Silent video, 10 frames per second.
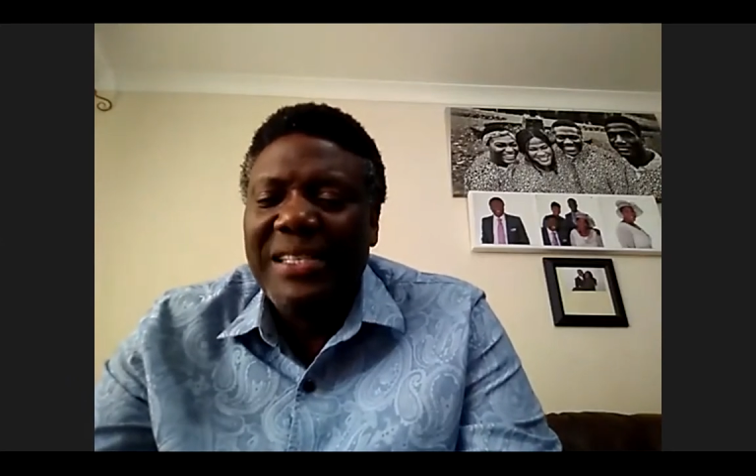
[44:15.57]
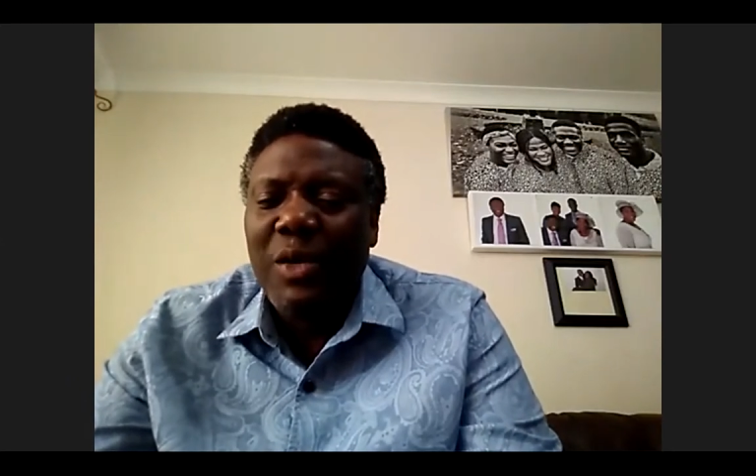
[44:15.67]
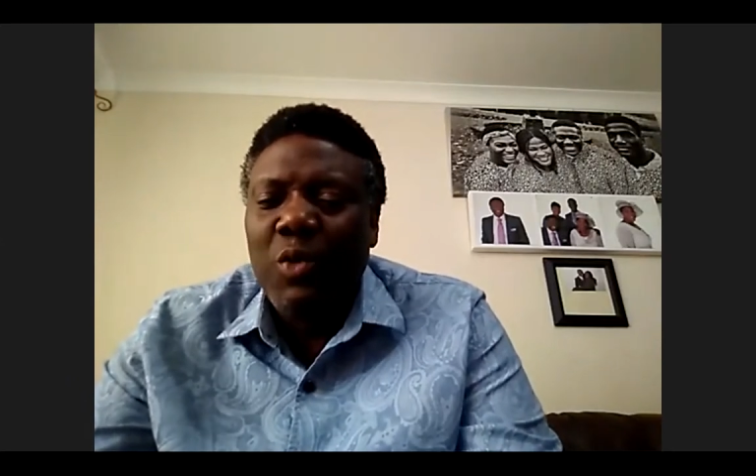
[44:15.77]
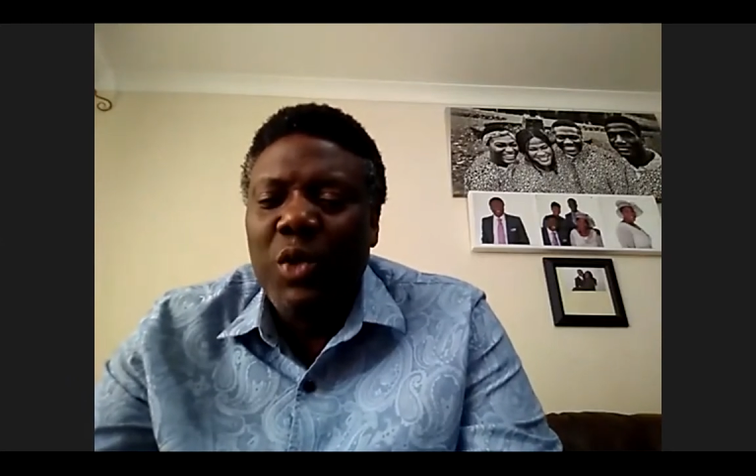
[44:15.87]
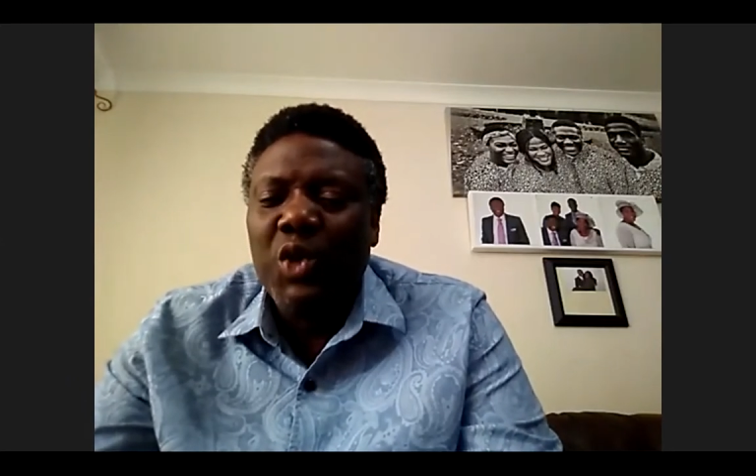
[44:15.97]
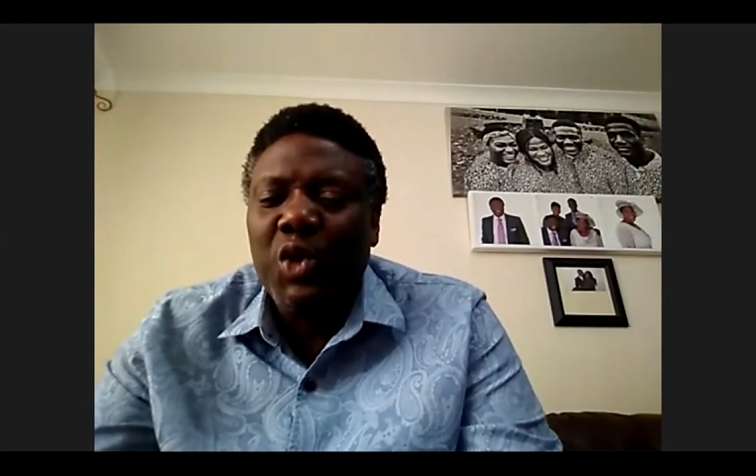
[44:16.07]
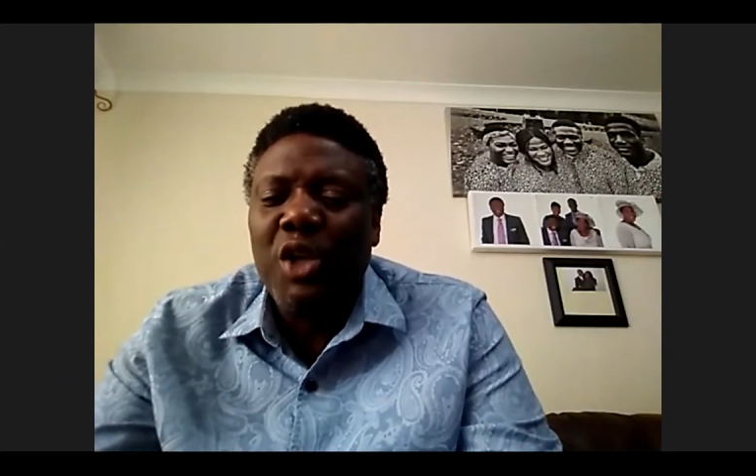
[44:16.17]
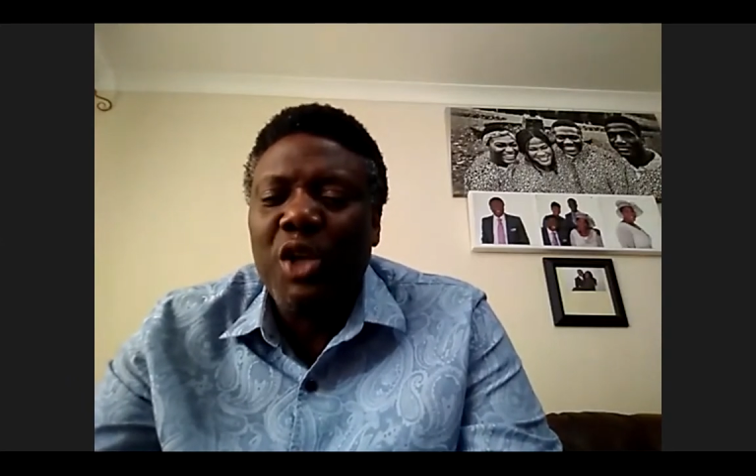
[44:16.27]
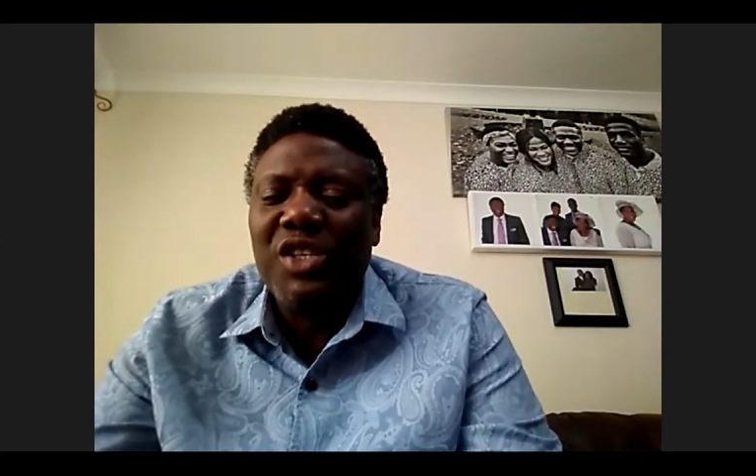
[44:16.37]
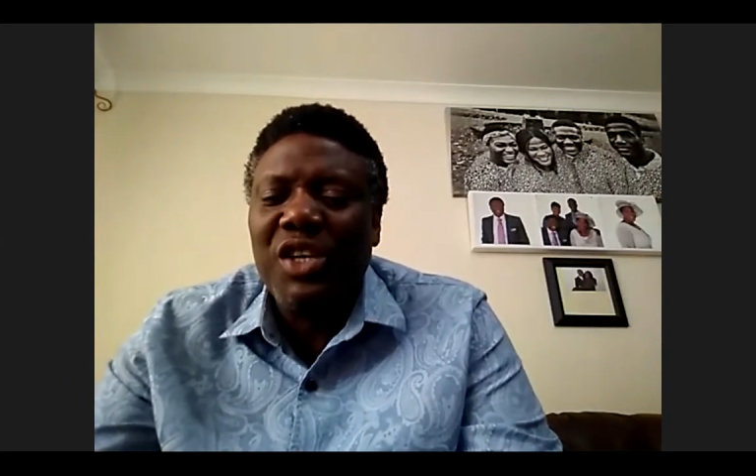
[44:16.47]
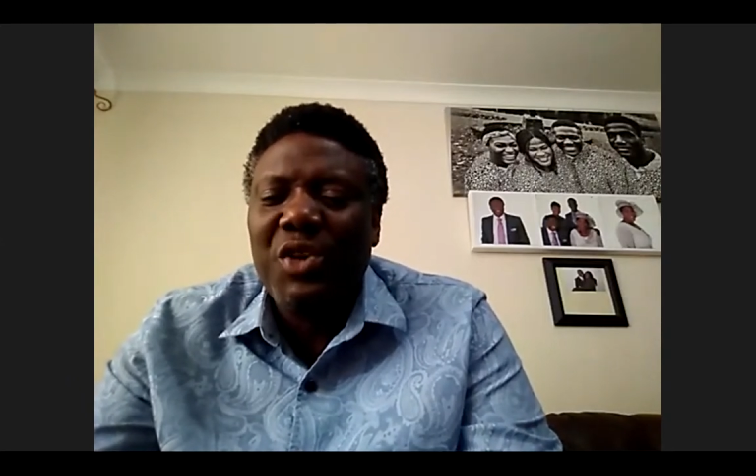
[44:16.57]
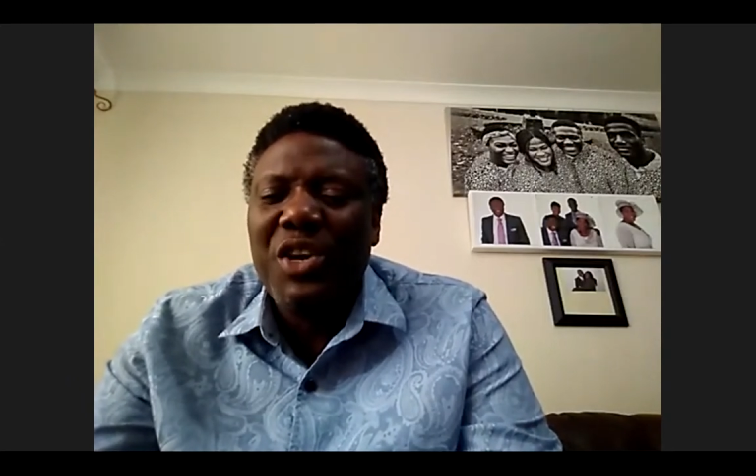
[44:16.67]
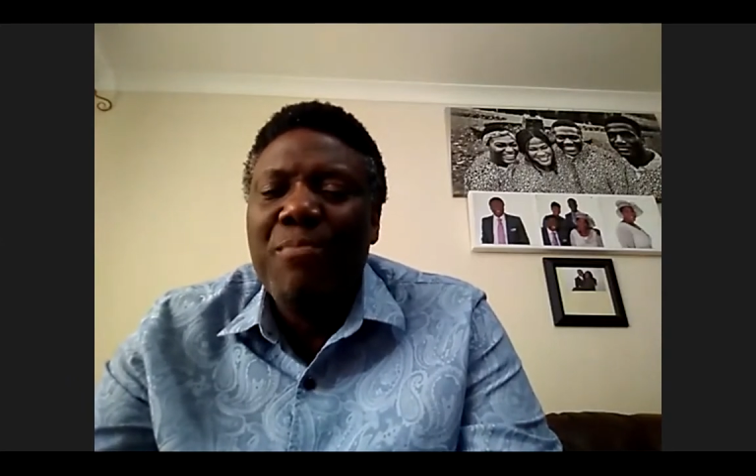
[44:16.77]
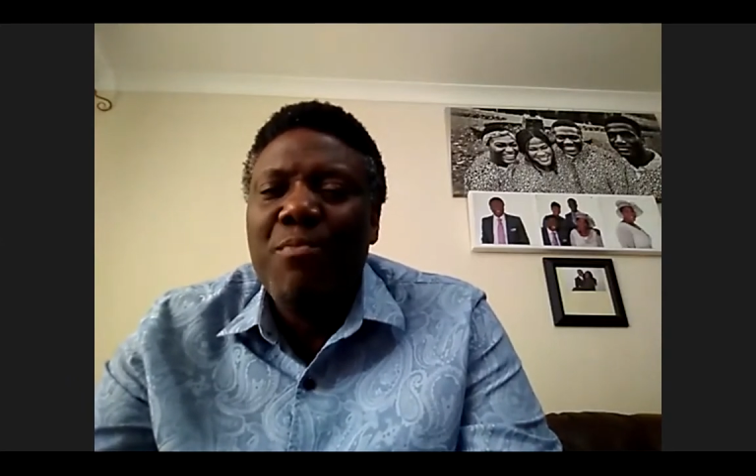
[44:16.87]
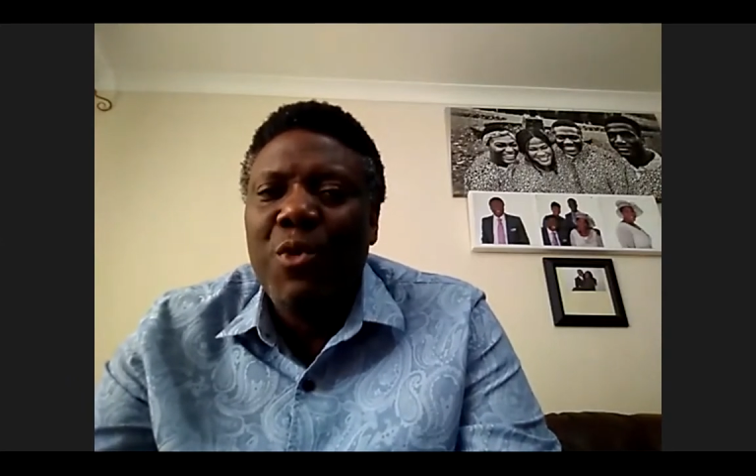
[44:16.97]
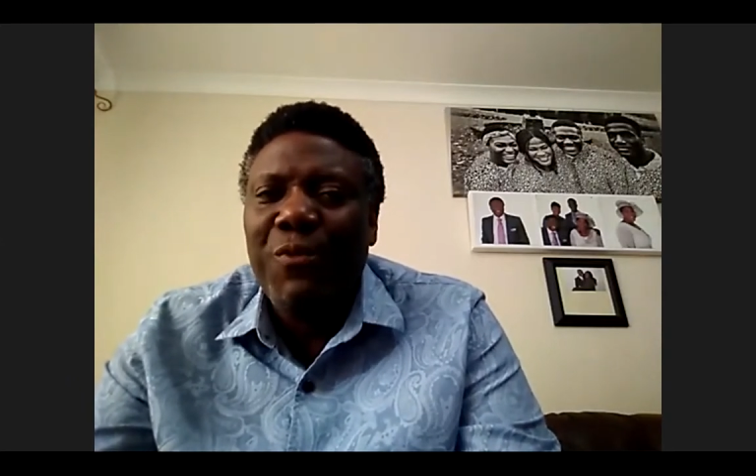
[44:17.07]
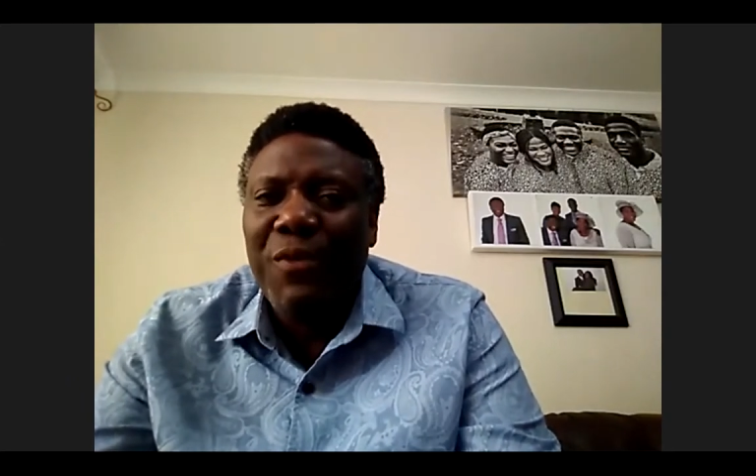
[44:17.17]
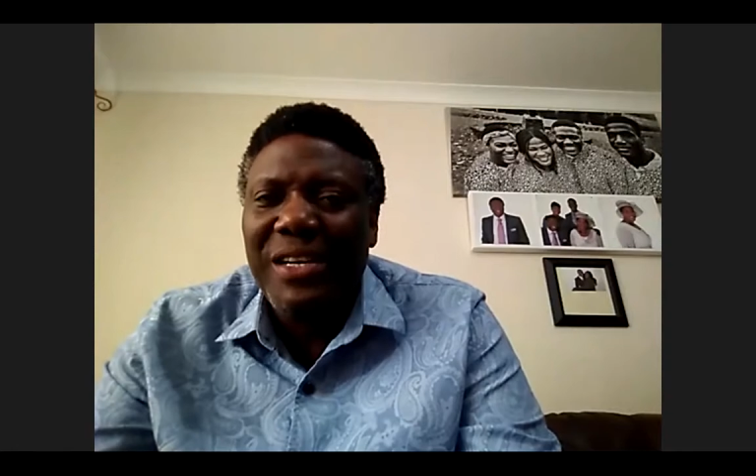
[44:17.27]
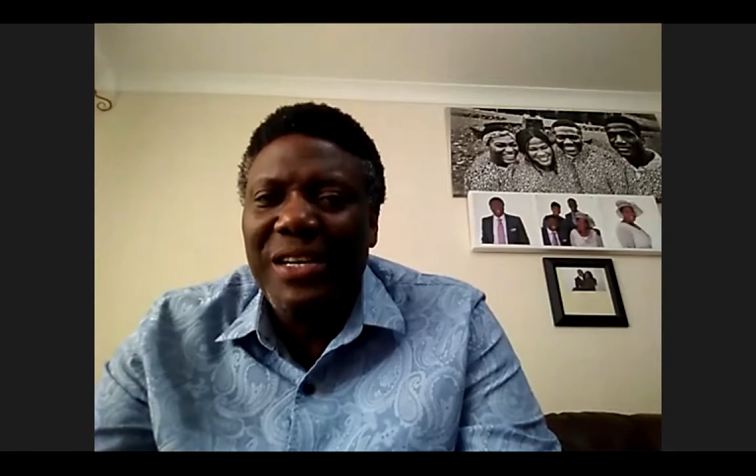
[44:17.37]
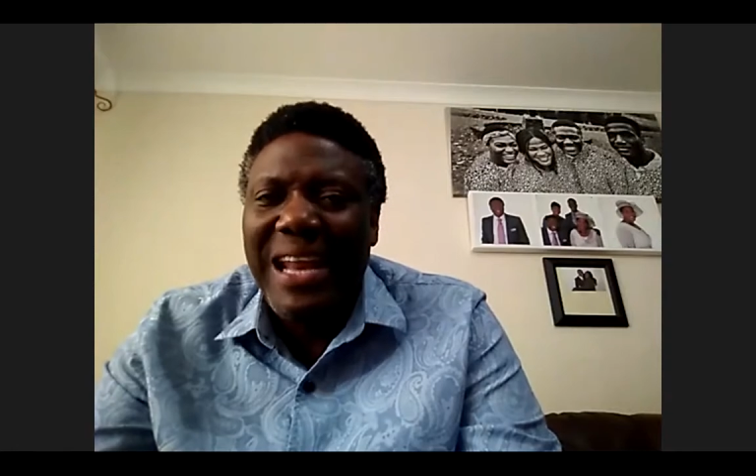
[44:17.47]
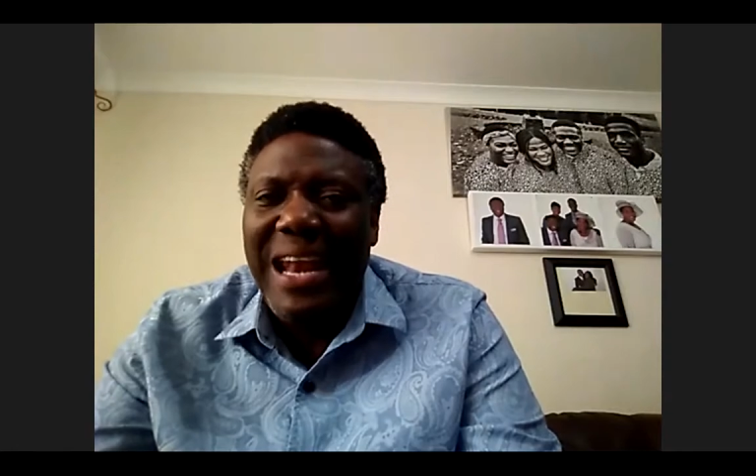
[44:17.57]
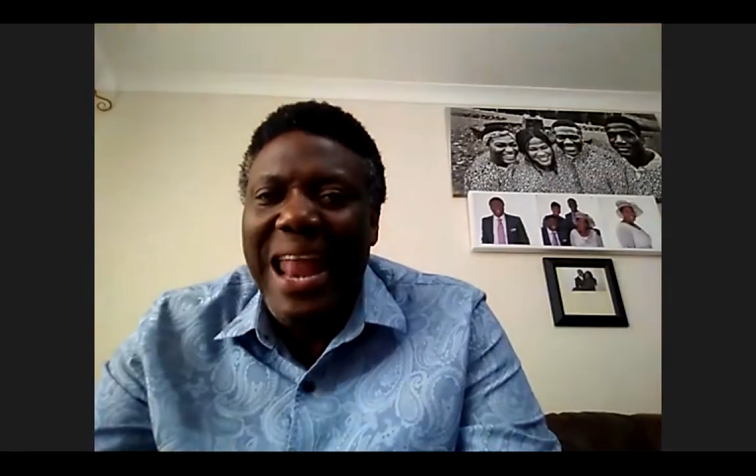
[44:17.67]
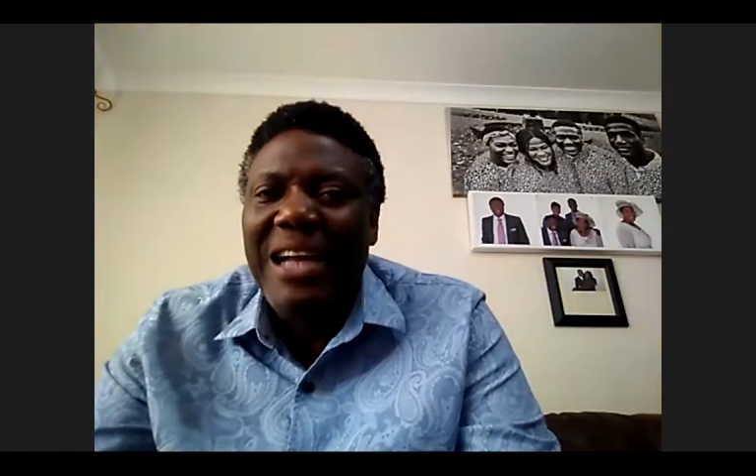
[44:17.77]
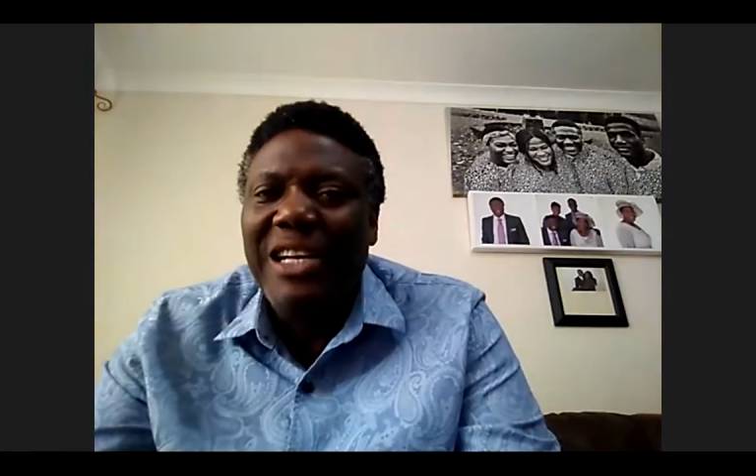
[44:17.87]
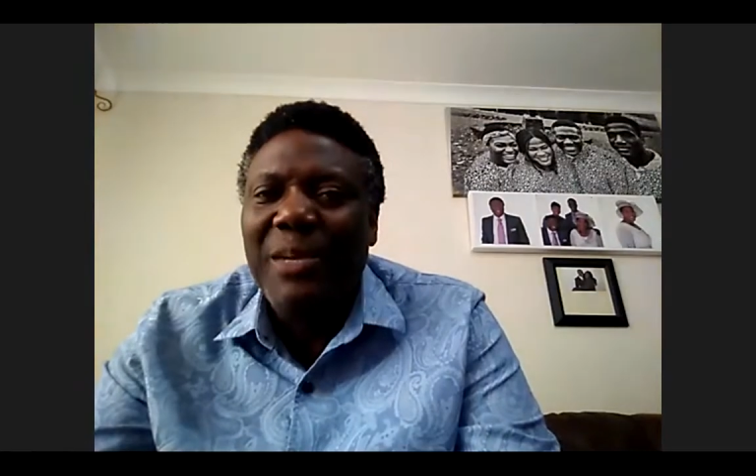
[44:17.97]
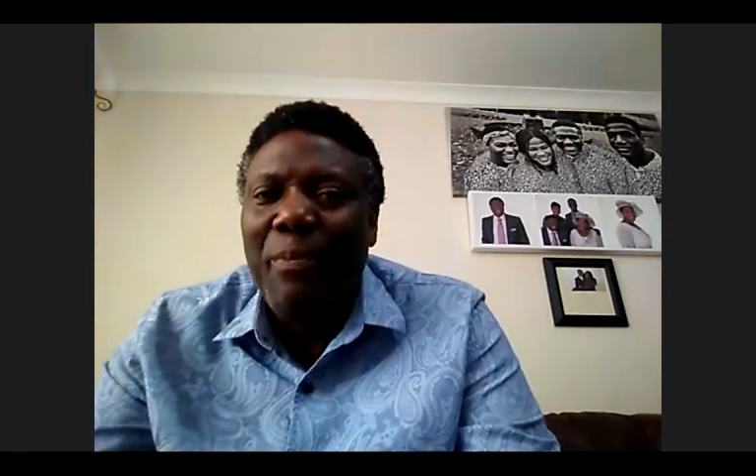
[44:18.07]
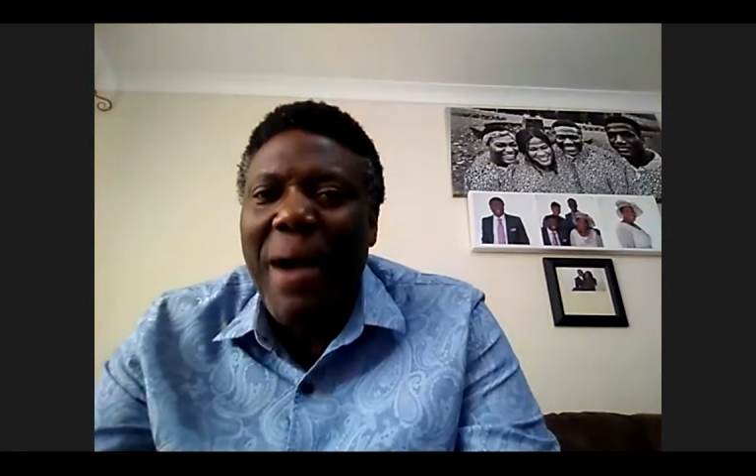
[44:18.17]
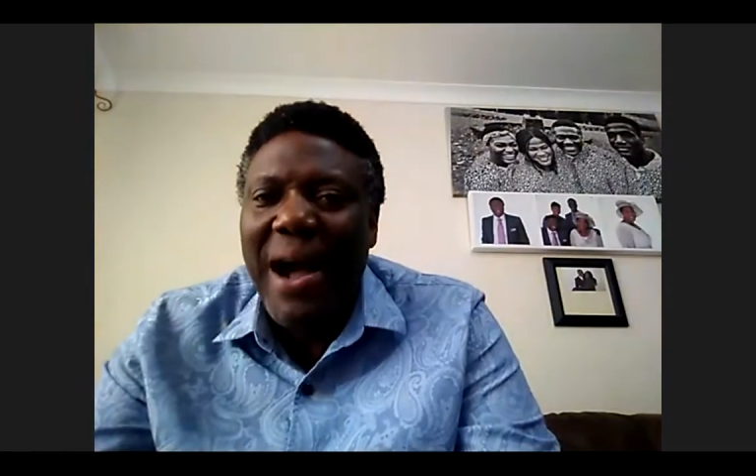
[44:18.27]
we should not remove the landmark.